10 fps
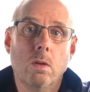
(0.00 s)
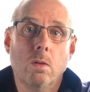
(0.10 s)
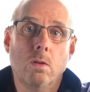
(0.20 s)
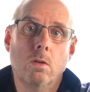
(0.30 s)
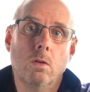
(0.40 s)

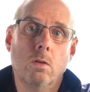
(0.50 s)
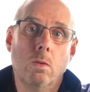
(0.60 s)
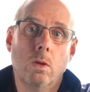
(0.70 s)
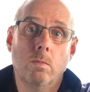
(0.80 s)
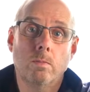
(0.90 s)

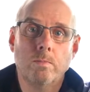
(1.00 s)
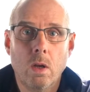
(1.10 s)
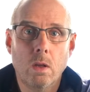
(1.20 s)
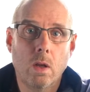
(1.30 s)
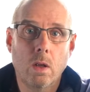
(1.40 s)
So
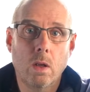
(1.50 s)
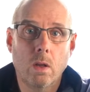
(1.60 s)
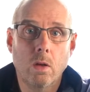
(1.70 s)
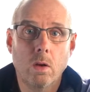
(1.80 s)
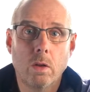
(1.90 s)
and
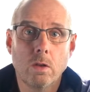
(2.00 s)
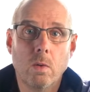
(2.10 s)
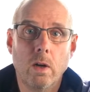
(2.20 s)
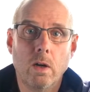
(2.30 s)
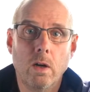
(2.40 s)
that that's
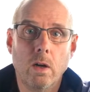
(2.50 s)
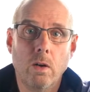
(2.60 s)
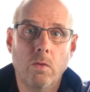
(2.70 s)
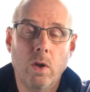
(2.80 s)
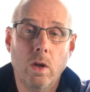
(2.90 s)
quite clearly
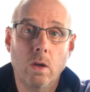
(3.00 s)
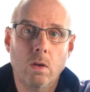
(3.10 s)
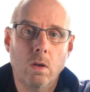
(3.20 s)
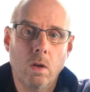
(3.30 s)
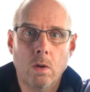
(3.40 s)
defined.